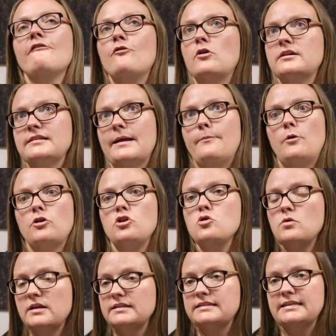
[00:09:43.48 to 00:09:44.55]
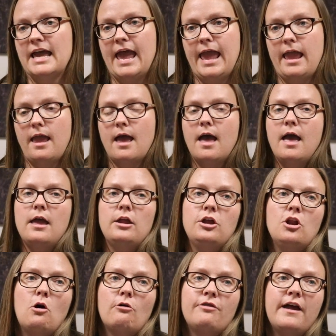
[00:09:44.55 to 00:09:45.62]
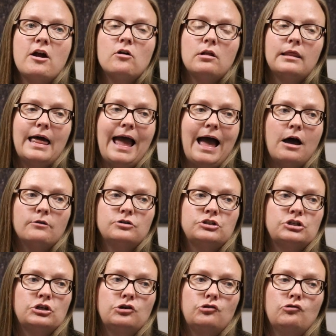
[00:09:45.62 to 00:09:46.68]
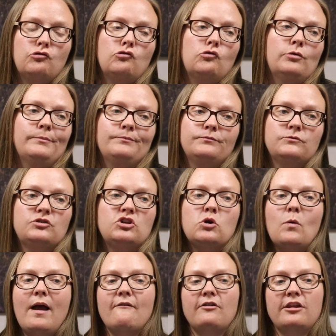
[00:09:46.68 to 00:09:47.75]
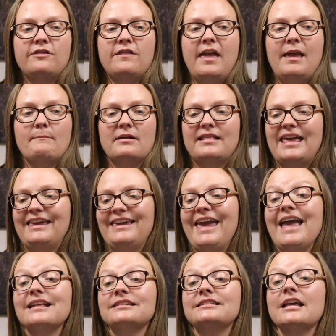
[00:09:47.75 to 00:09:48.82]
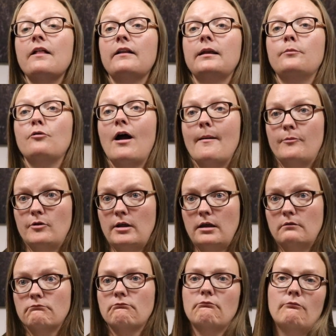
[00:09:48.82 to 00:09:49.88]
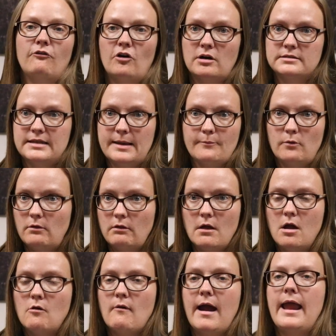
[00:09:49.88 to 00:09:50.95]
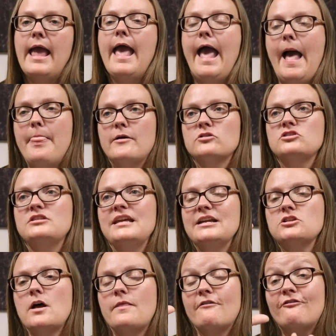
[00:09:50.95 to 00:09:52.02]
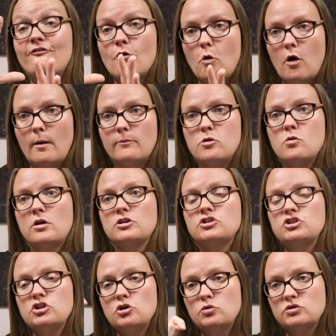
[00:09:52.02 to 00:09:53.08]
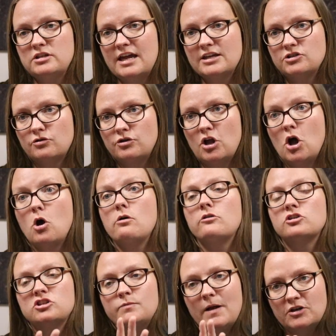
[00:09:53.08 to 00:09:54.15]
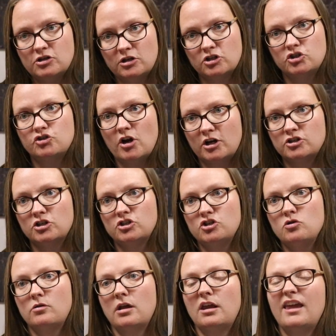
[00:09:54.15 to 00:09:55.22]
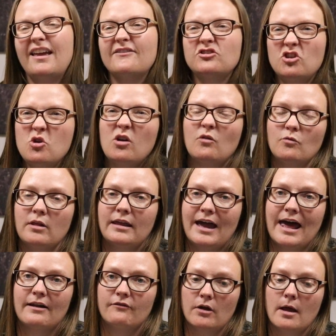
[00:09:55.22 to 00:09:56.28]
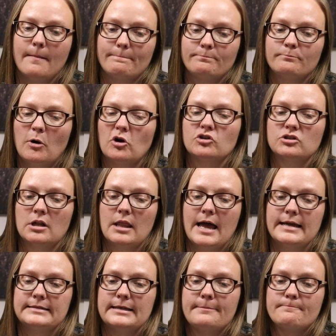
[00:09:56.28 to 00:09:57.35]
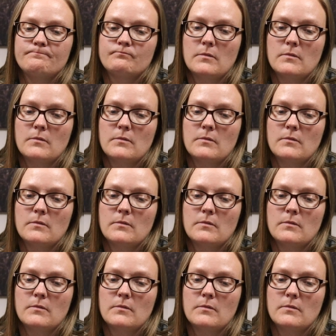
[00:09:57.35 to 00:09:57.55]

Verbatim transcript: for example, you could say, you know, they're allowed to do everything, but they can't sell any property, for example, right? And there's things on the form you can choose yes or no. There's special instructions you can give, so you can really kind of personalize it.